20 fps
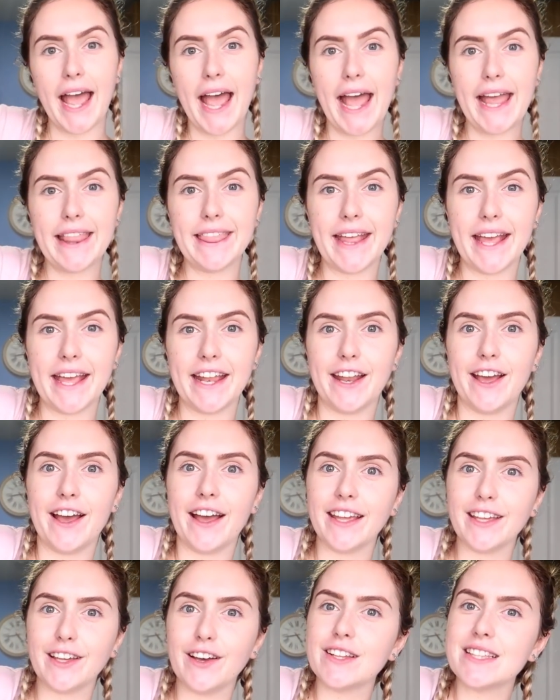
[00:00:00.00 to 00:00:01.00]
And then
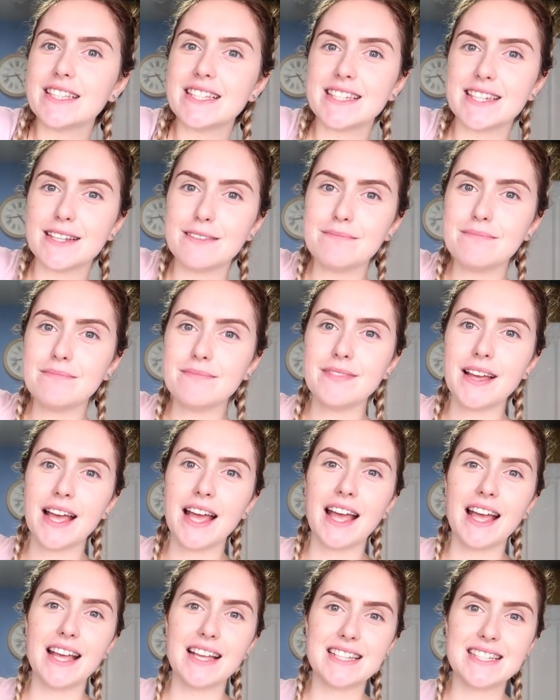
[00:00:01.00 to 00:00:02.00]
I got some
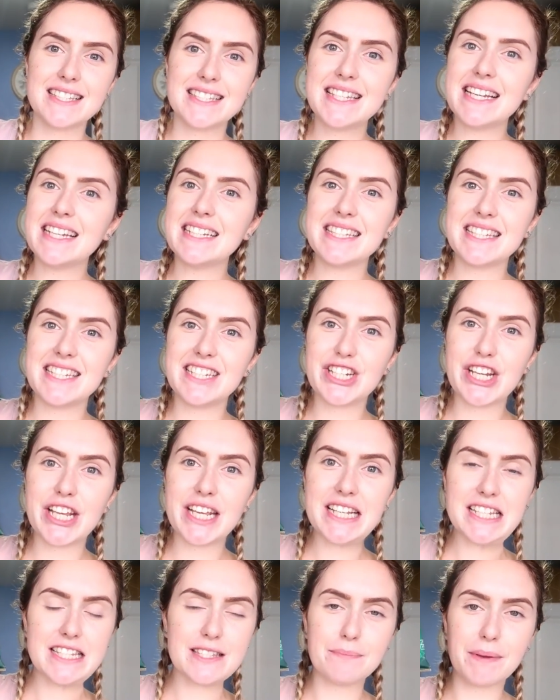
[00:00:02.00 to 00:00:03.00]

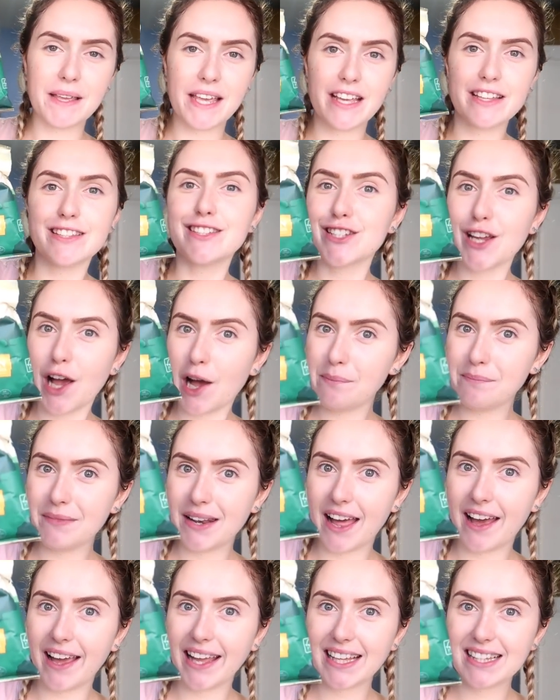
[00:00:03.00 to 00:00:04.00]
sausages because Tom
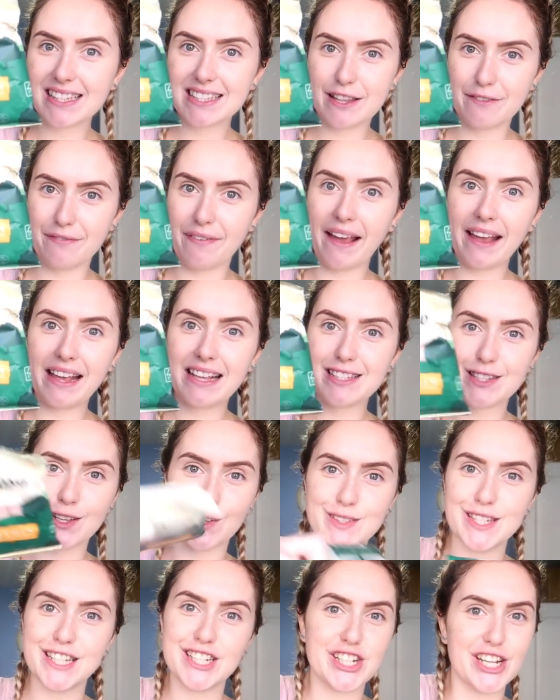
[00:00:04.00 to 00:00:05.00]
likes the fake
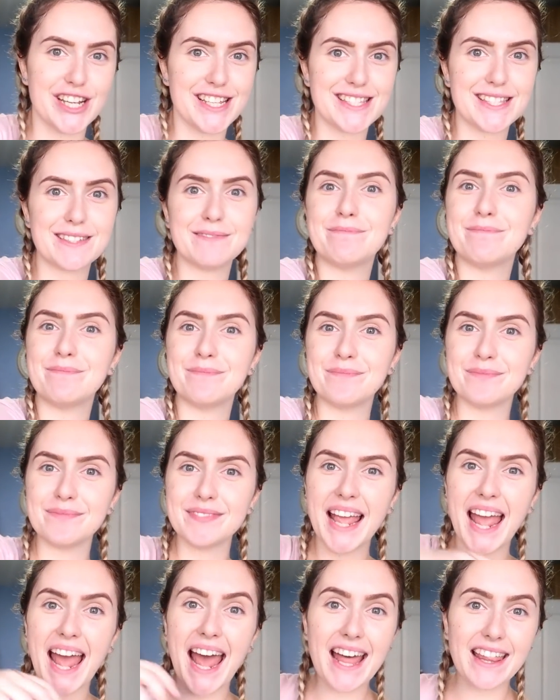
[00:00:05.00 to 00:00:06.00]
sausages.
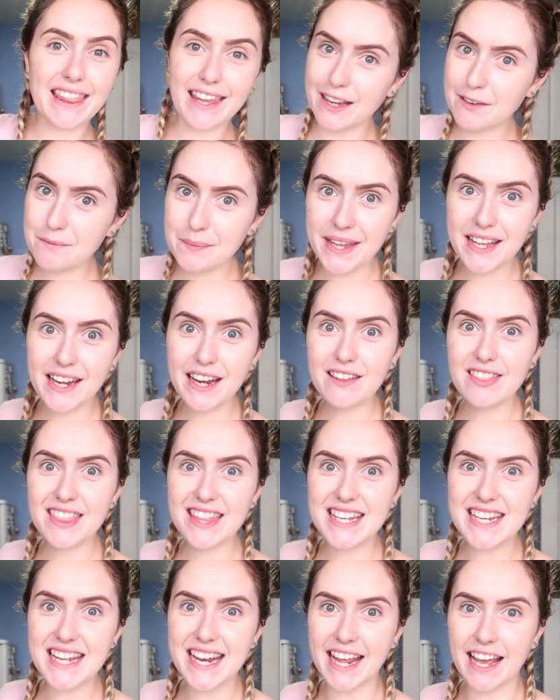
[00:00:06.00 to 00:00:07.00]
And that'll be another
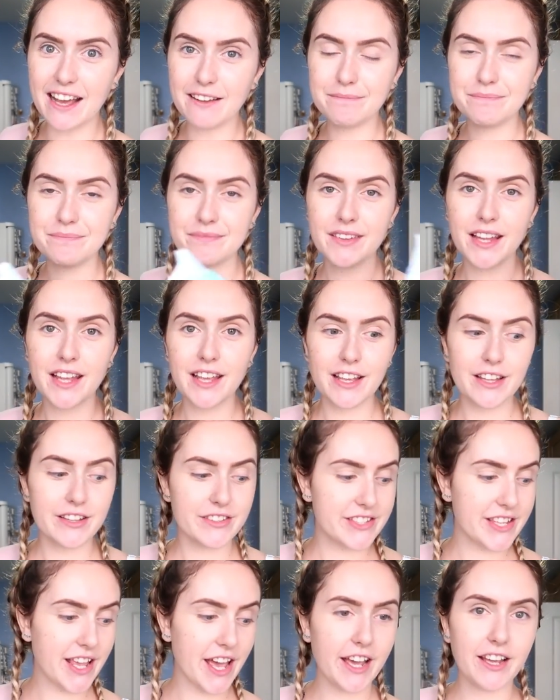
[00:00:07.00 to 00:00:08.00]
dinner.
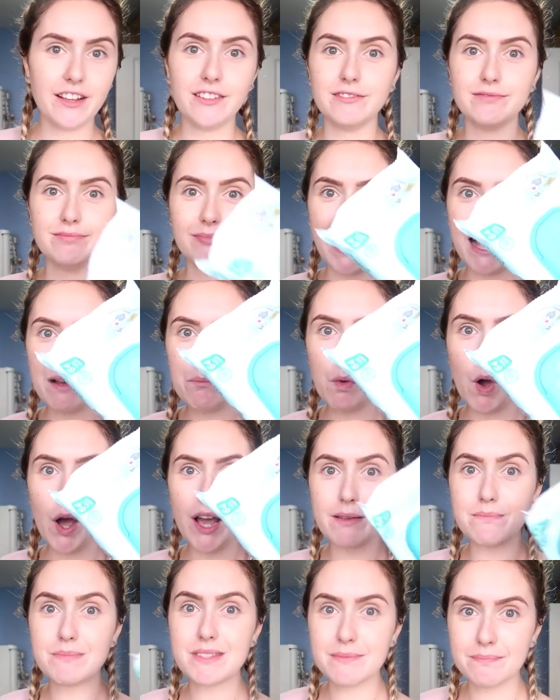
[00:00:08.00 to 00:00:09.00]
So, and
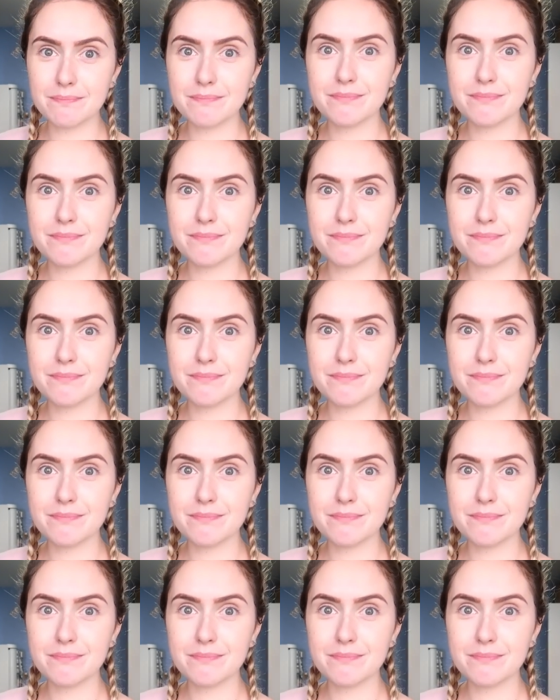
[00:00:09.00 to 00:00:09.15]
whites.